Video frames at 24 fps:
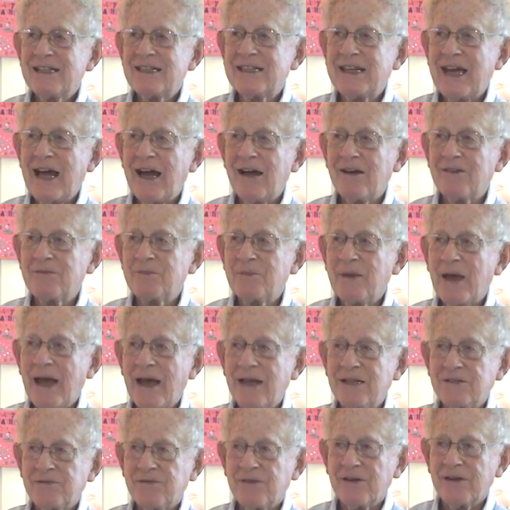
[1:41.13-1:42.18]
down
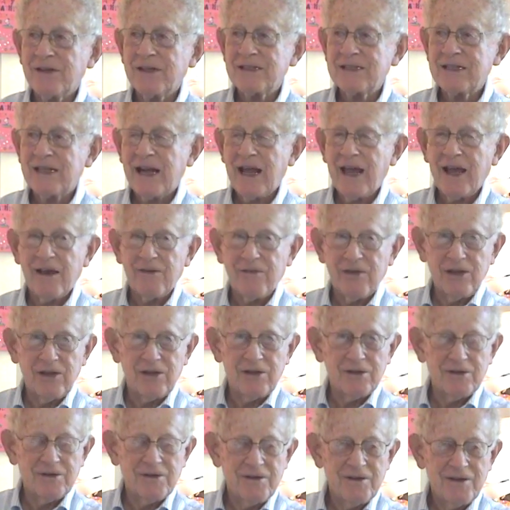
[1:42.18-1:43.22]
past Ferguson
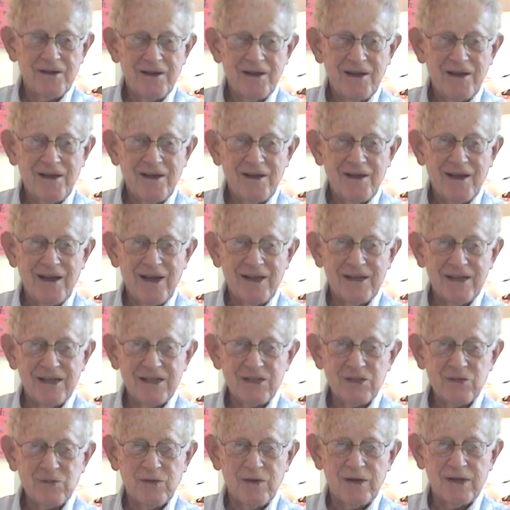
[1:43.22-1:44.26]
Avenue. And
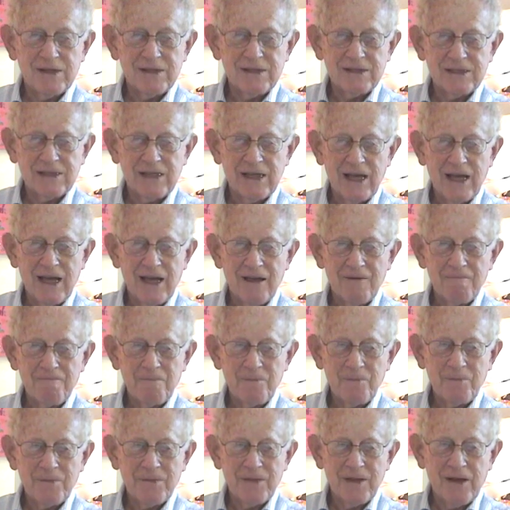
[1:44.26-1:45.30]
this was
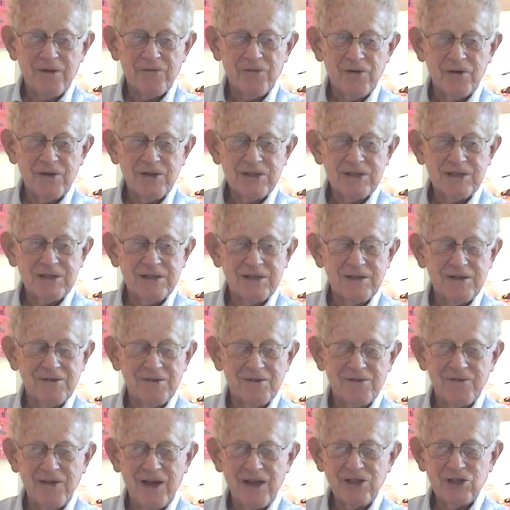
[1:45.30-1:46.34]
their first
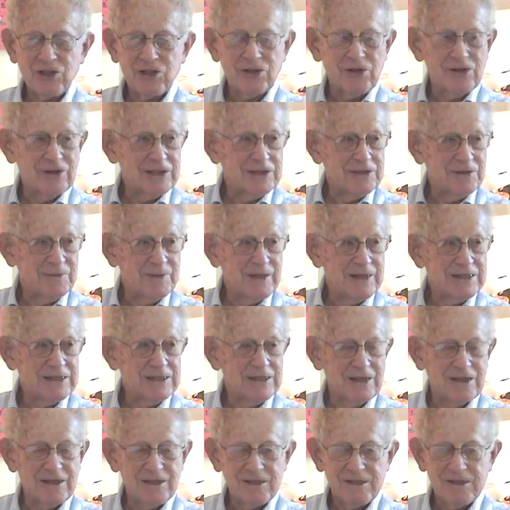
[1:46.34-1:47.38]
venture into
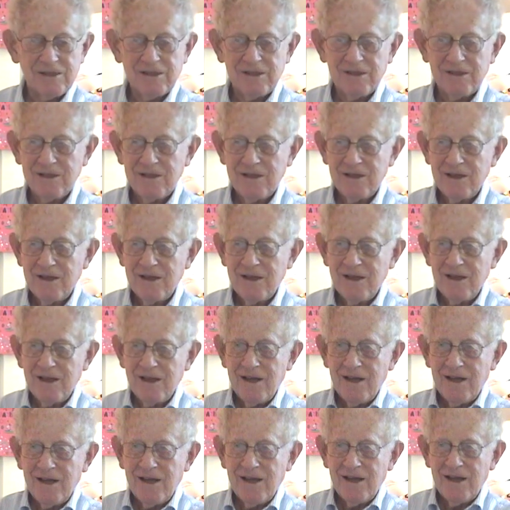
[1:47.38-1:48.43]
business.
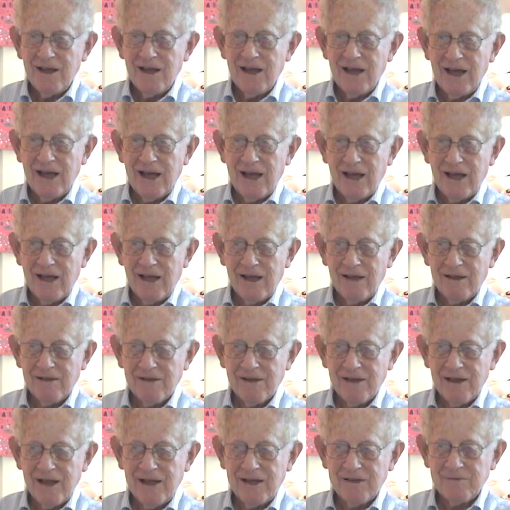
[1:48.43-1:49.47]

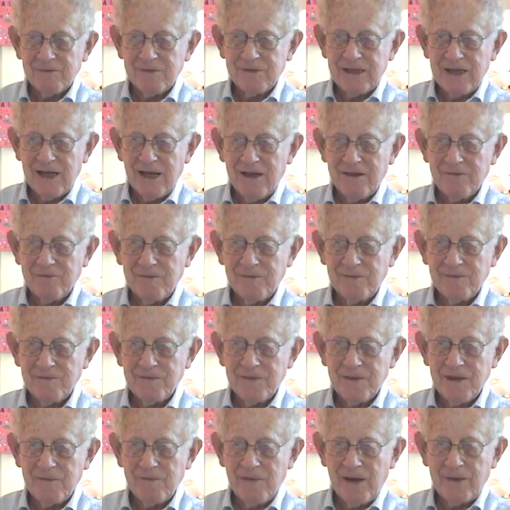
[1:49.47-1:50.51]
My
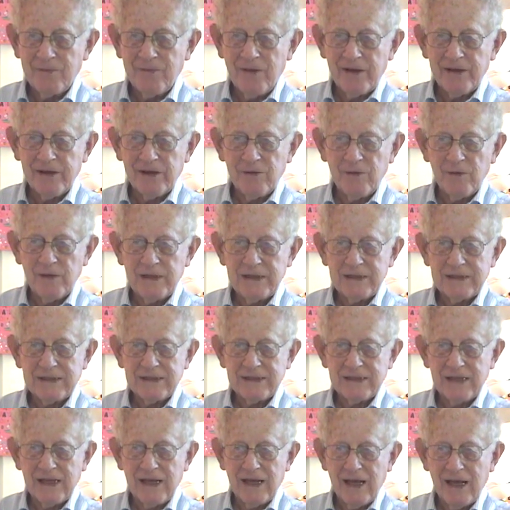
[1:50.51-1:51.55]
brother
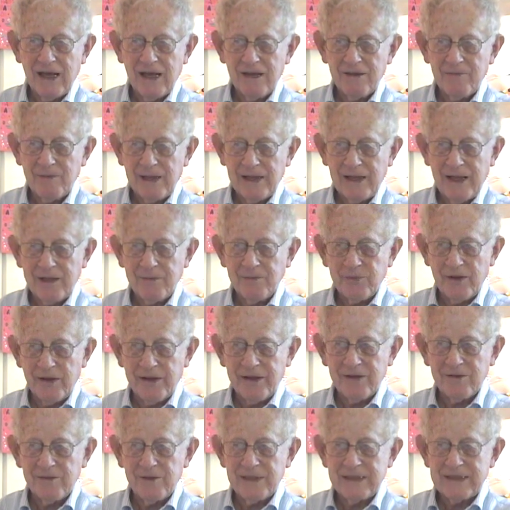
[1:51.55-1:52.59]
was, my late
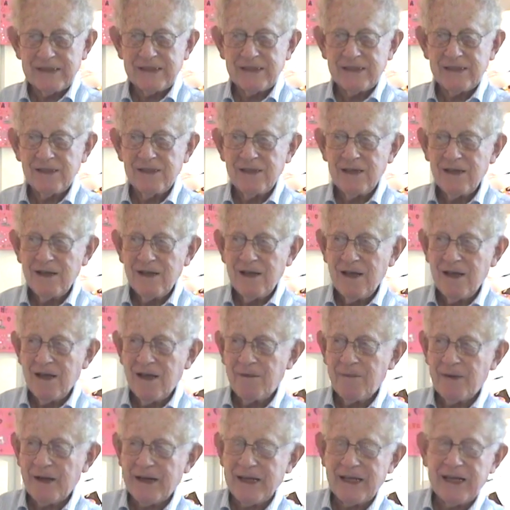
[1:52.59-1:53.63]
brother was
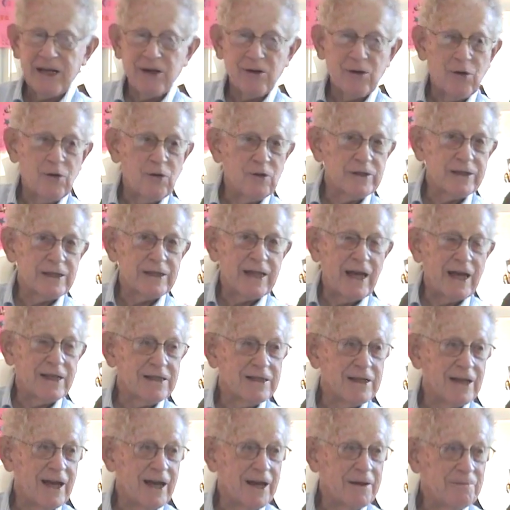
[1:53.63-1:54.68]
about a year old at that
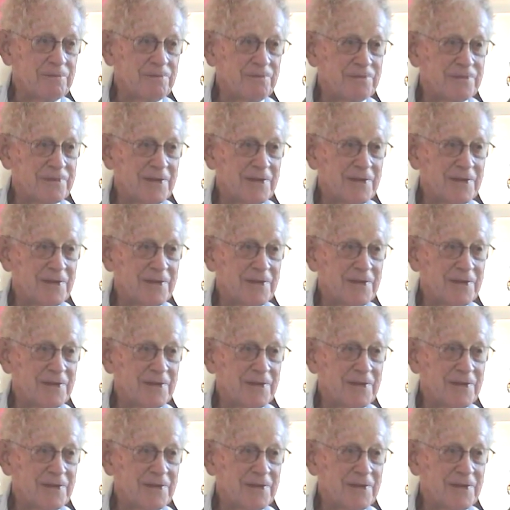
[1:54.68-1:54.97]
time,